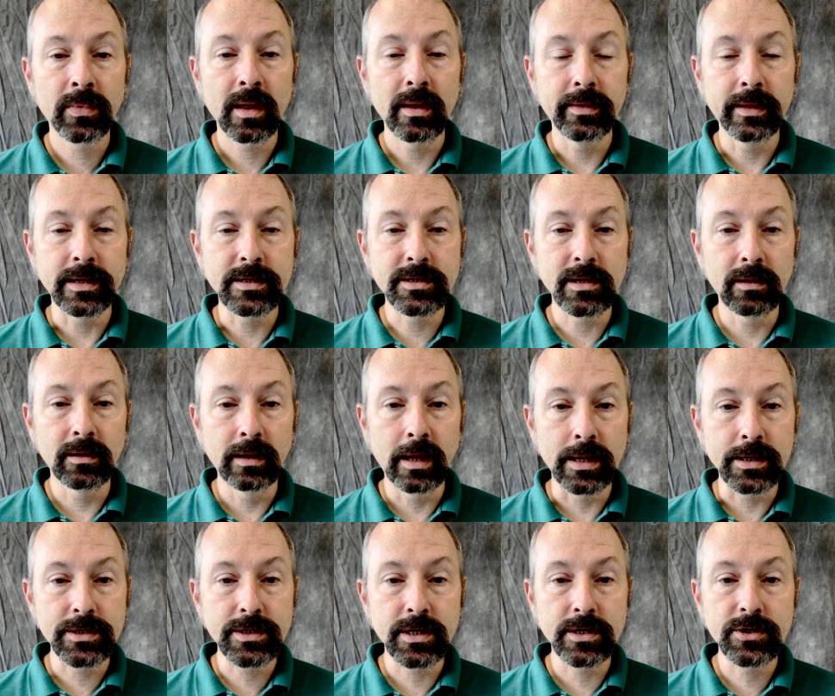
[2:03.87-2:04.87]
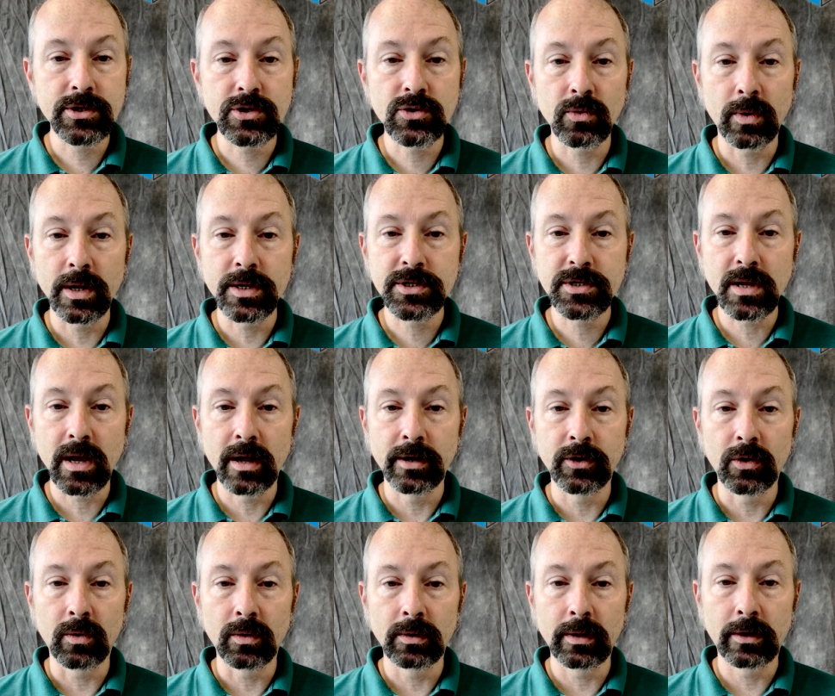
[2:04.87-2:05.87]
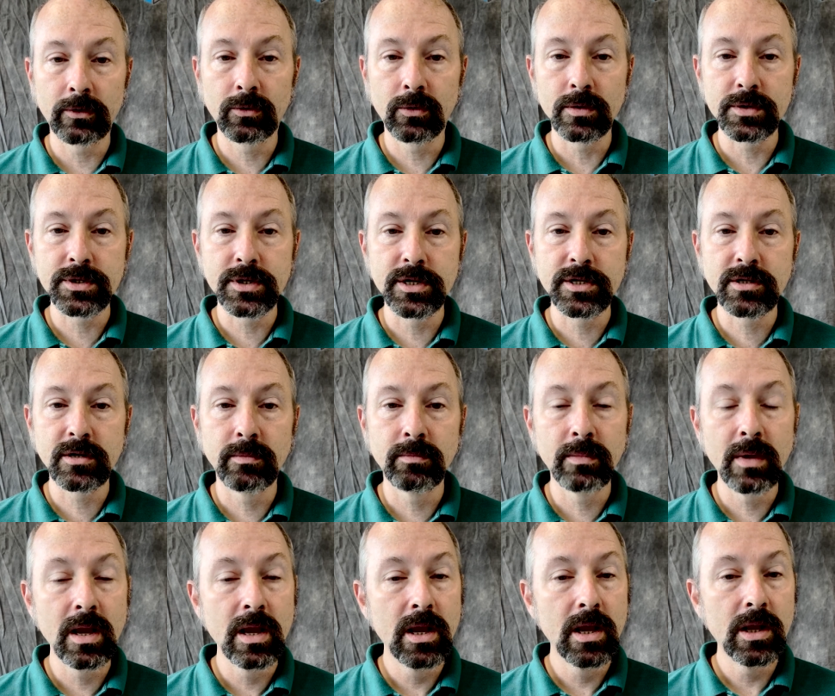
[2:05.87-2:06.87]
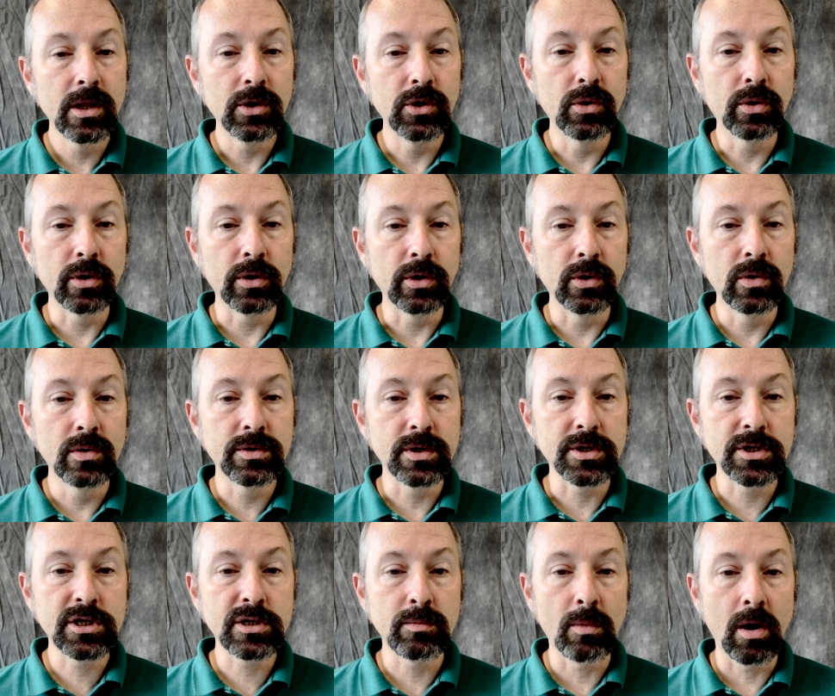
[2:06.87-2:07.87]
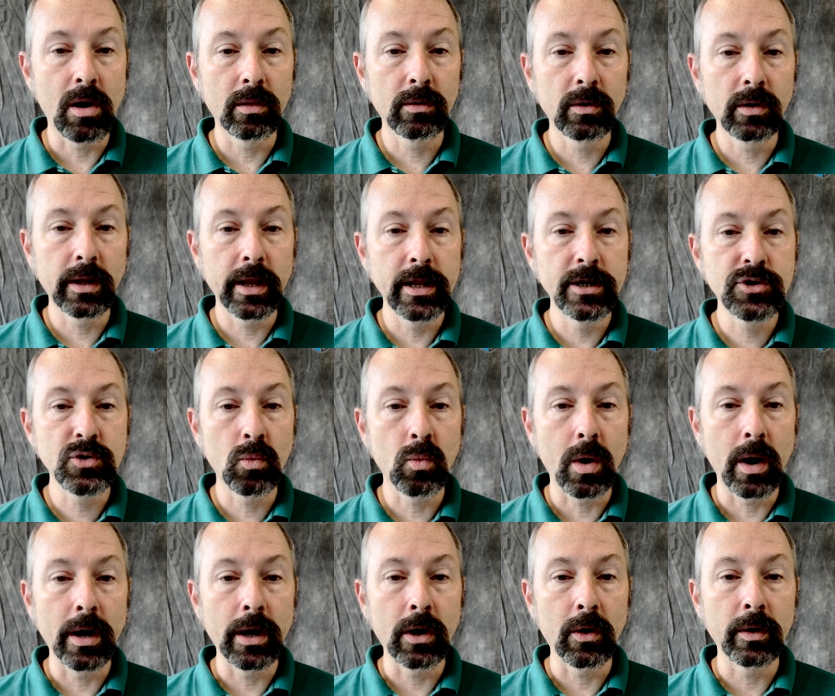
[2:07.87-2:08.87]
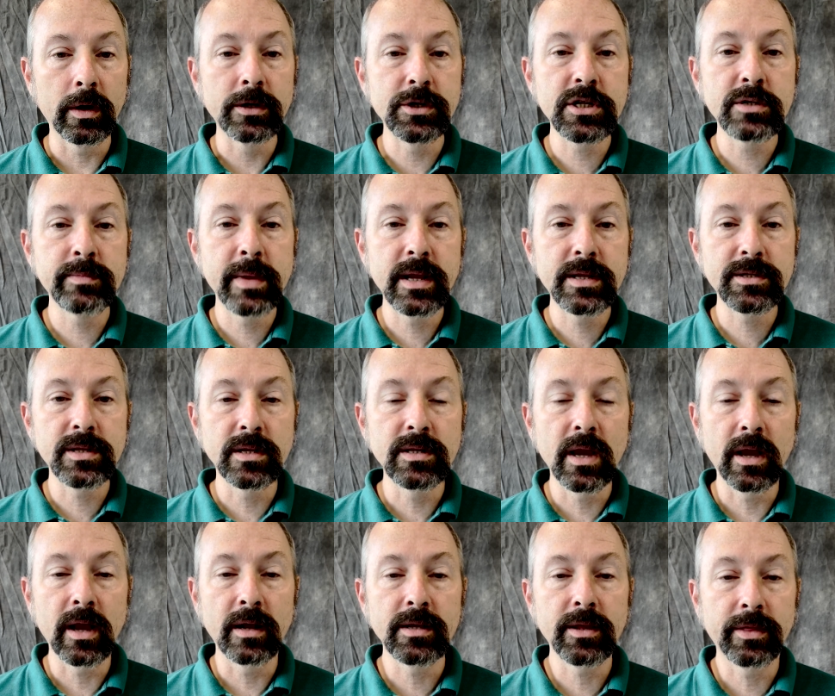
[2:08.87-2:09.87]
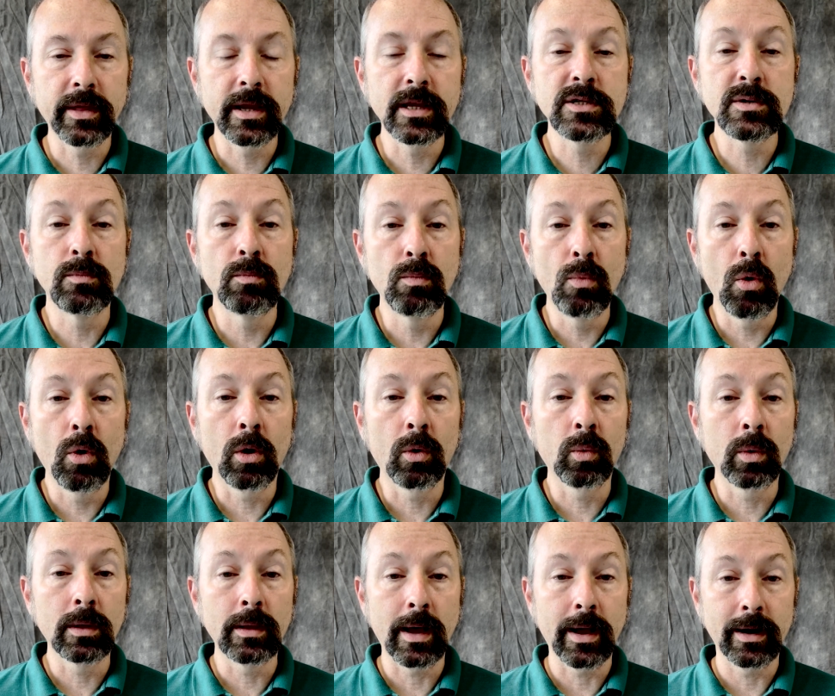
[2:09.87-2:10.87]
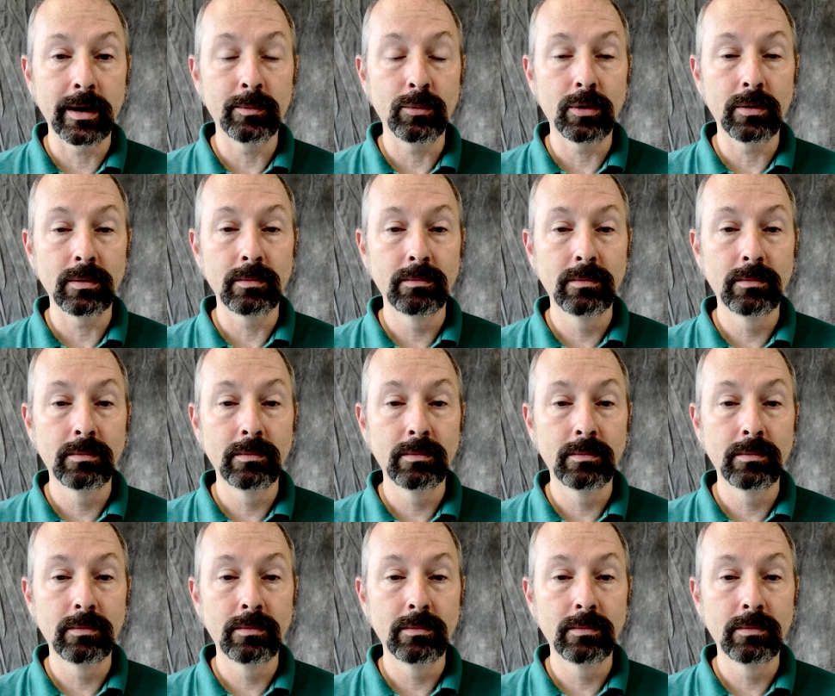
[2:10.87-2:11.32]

That's less stress on your electrical system. You can use a smaller gauge of wire and it just makes thing, eh, things more reliable.